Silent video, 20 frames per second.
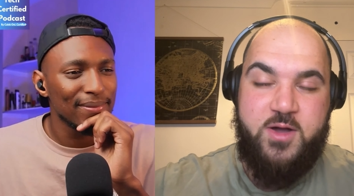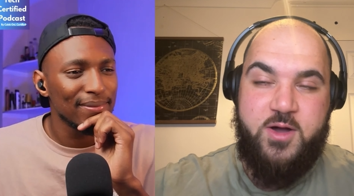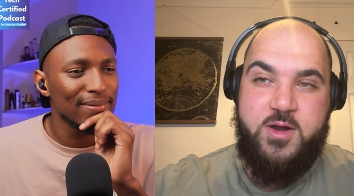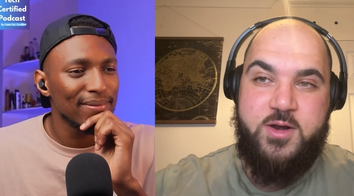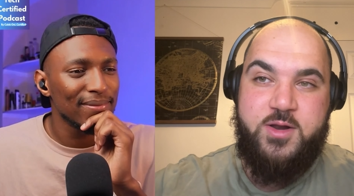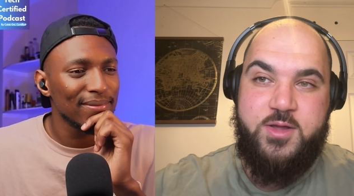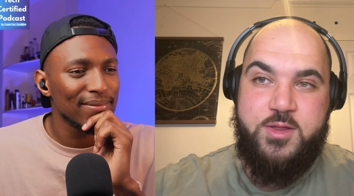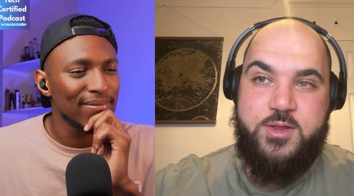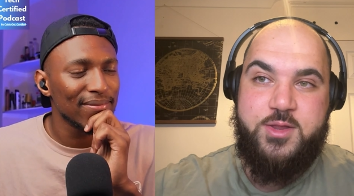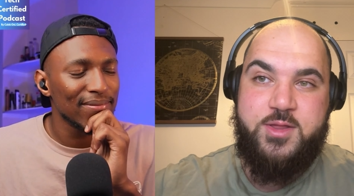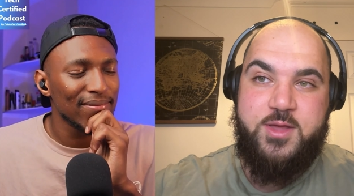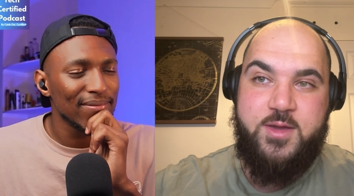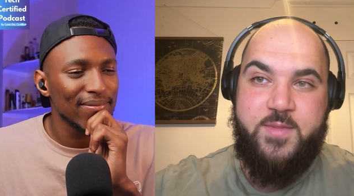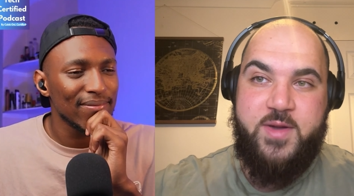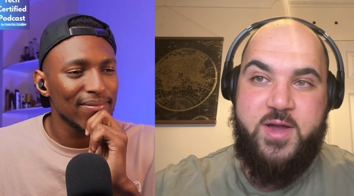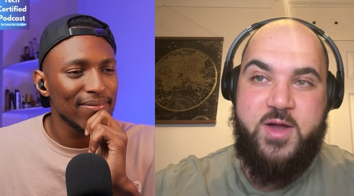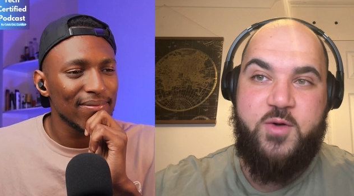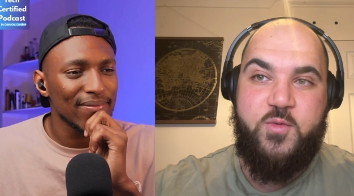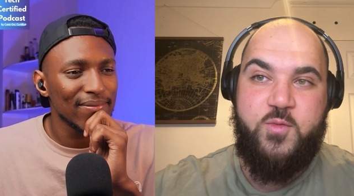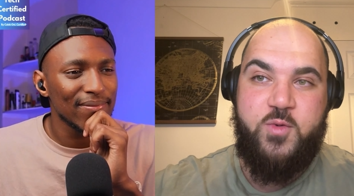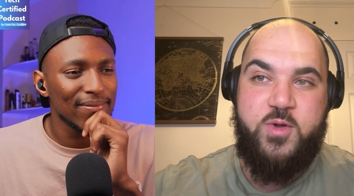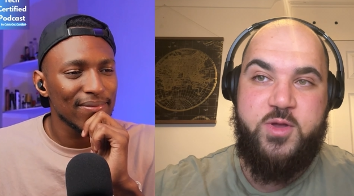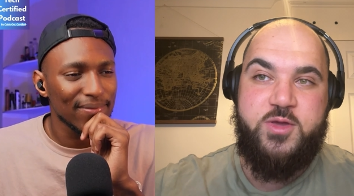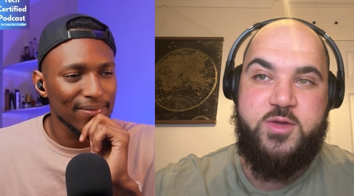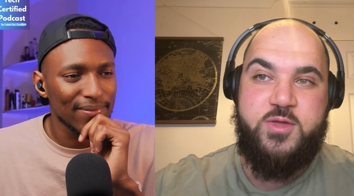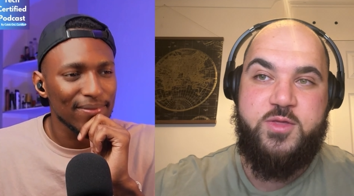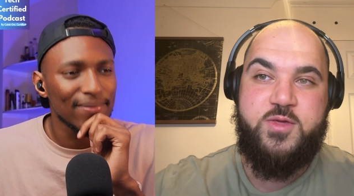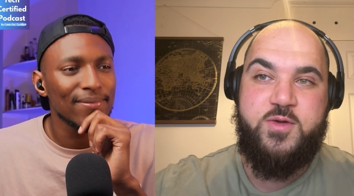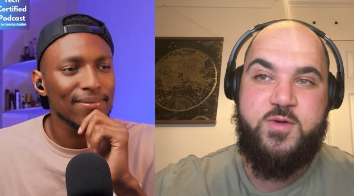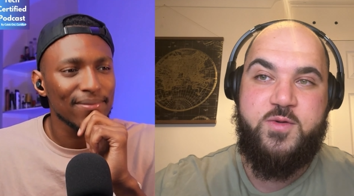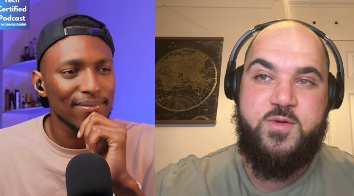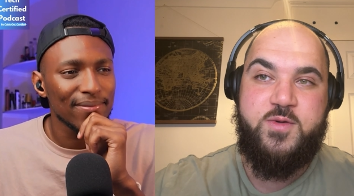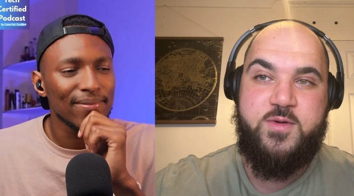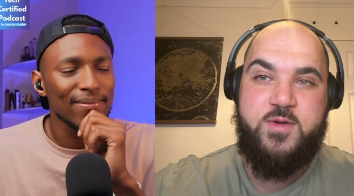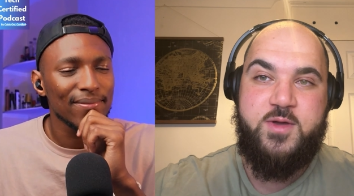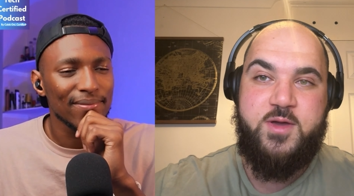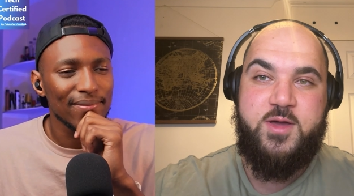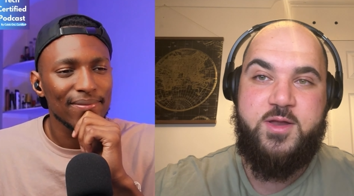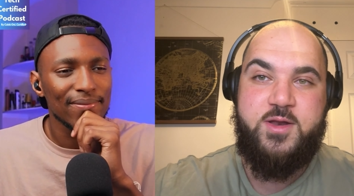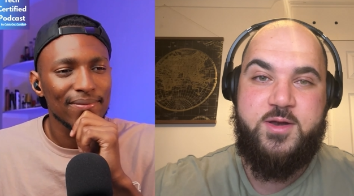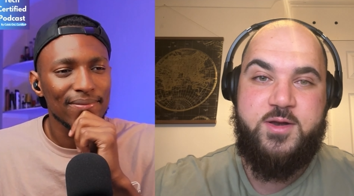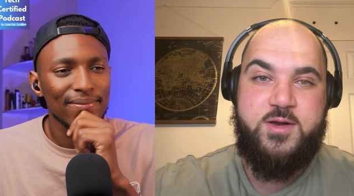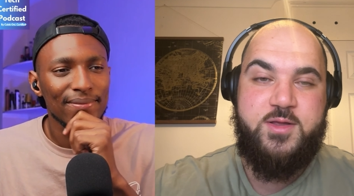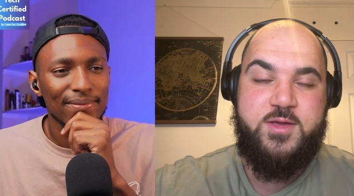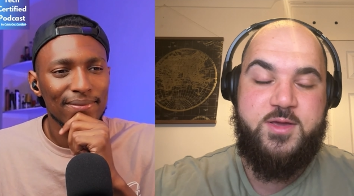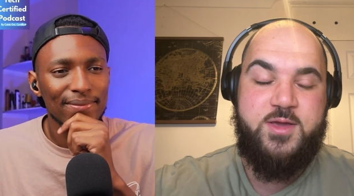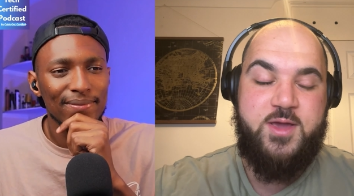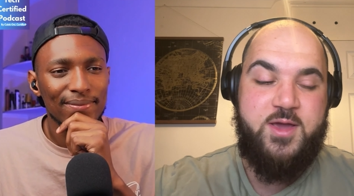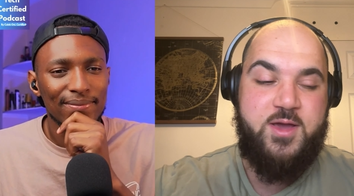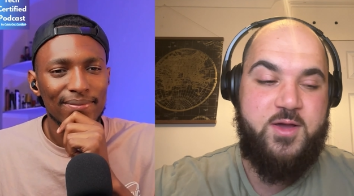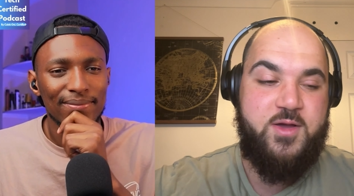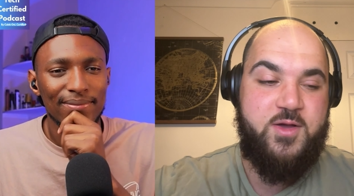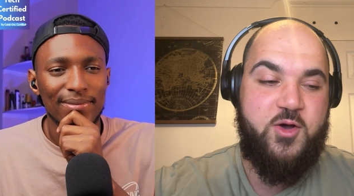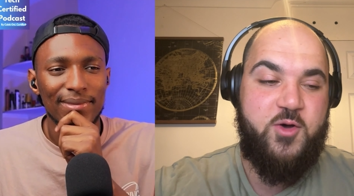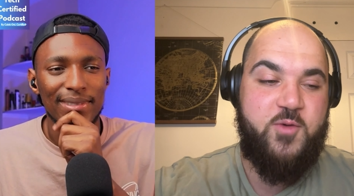Speaker 1: being honest about what you do and yeah